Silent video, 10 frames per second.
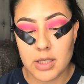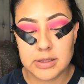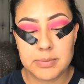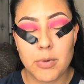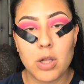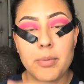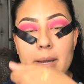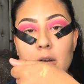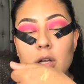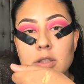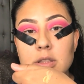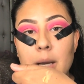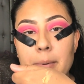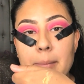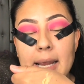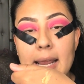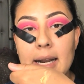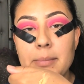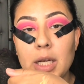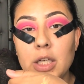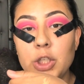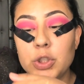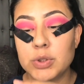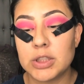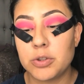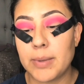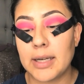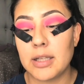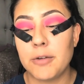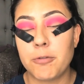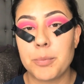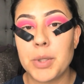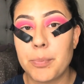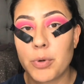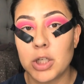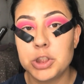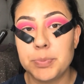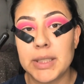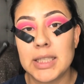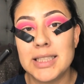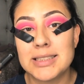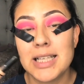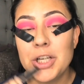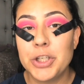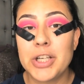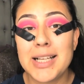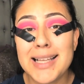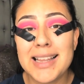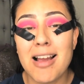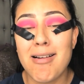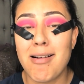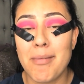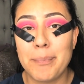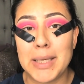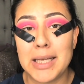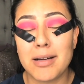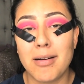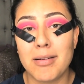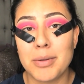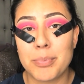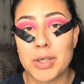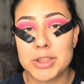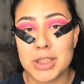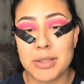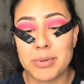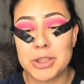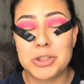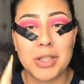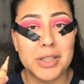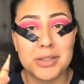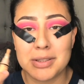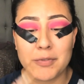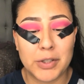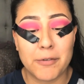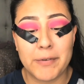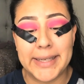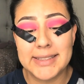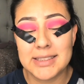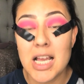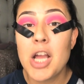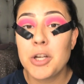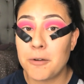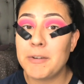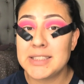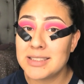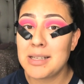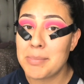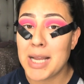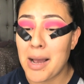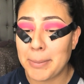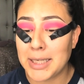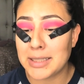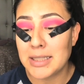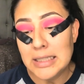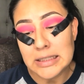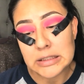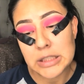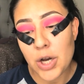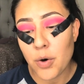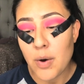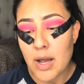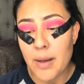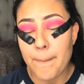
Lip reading: a small amount on the top of my hand. I'm not going to use it directly from the brush because you're going to get that hot pink on the brush, and then when you try to use it for your face is going to be hot pink. So